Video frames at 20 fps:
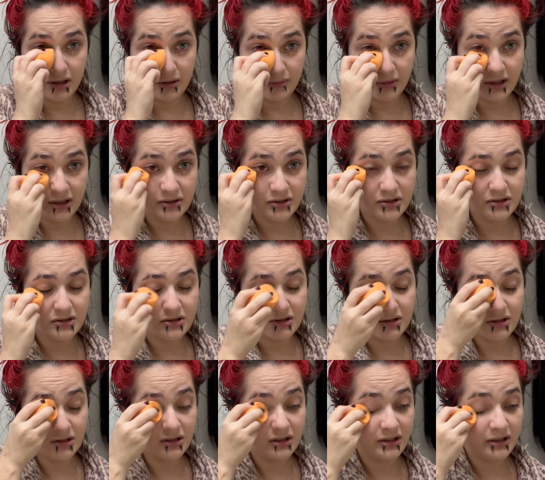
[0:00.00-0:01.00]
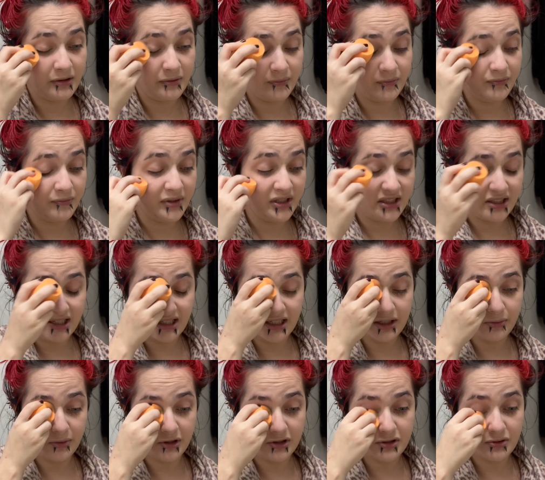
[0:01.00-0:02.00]
but I used to, be the kind
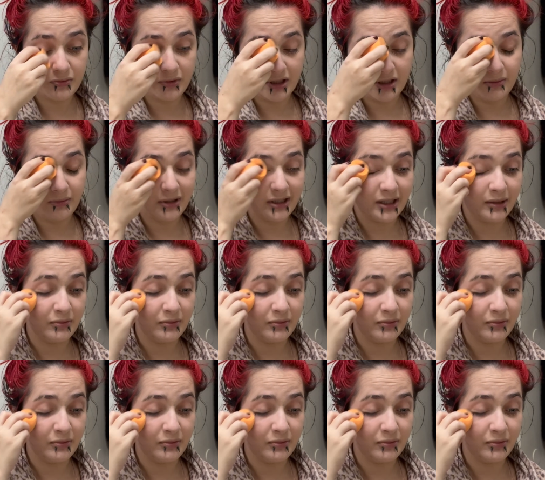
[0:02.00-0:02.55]
of person where I'm like,